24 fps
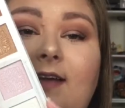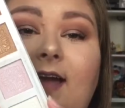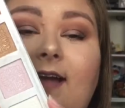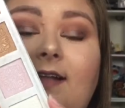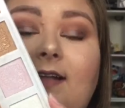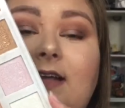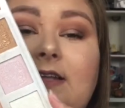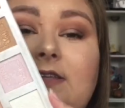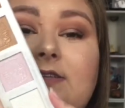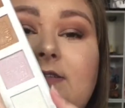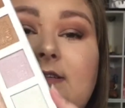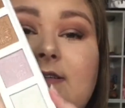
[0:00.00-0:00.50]

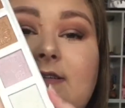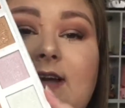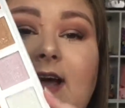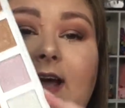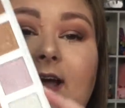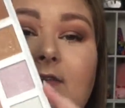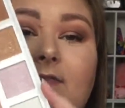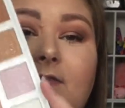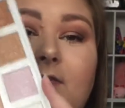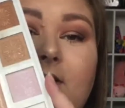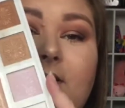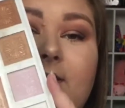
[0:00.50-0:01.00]
highlights to
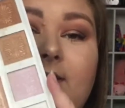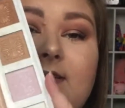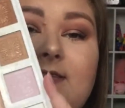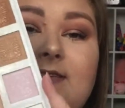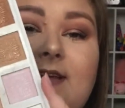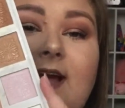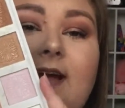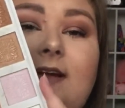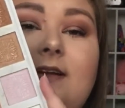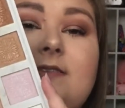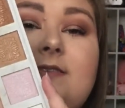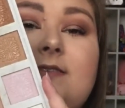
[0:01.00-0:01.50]
die for. This
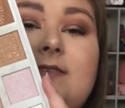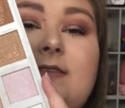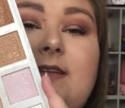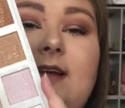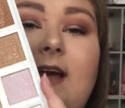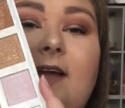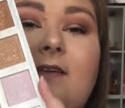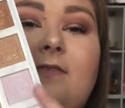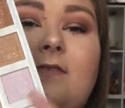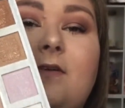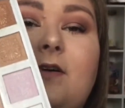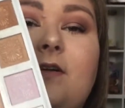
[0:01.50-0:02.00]
highlights to
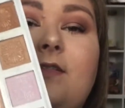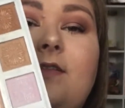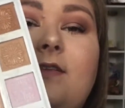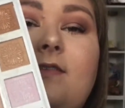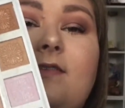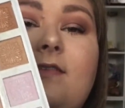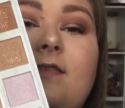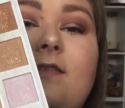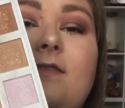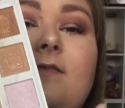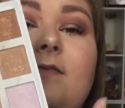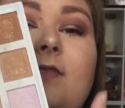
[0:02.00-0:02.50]
die for.
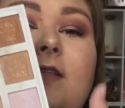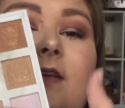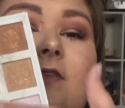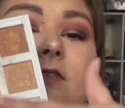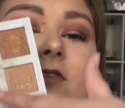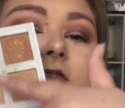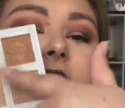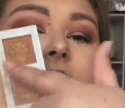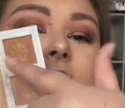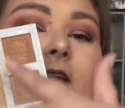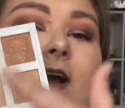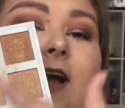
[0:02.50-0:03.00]
These
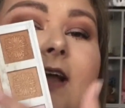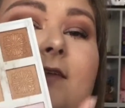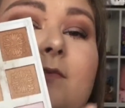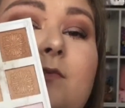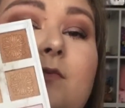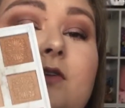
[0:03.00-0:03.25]
are two kind of